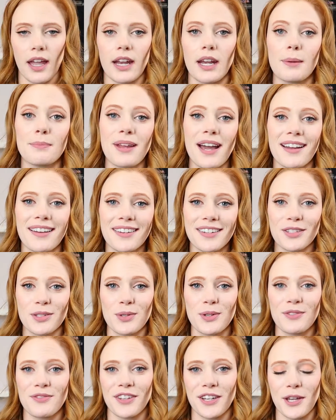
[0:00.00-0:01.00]
And I'm not going to
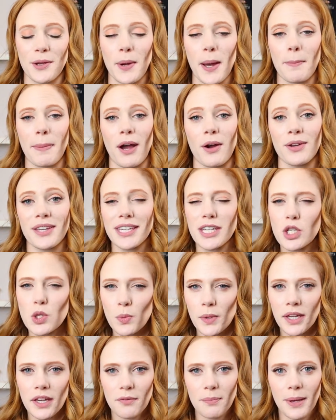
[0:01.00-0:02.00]
do a video about
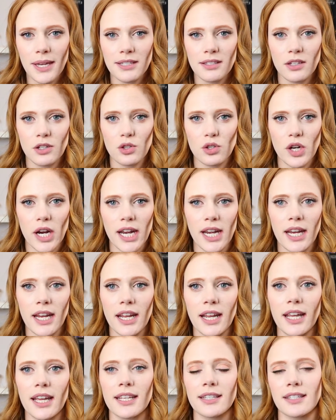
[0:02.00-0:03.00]
each week of basic
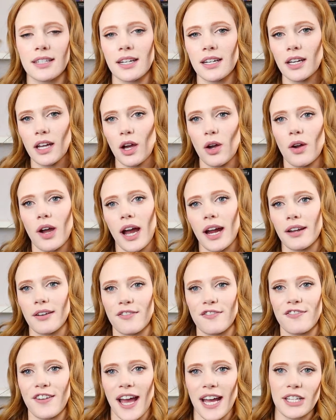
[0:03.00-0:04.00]
training. It's going to go kind
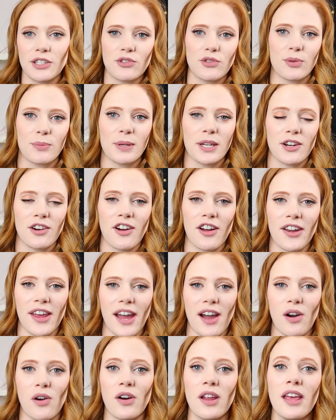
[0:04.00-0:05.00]
of fast from here on
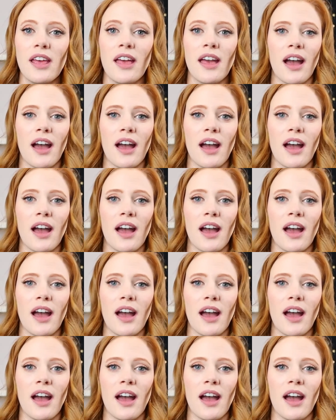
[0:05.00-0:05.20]
out.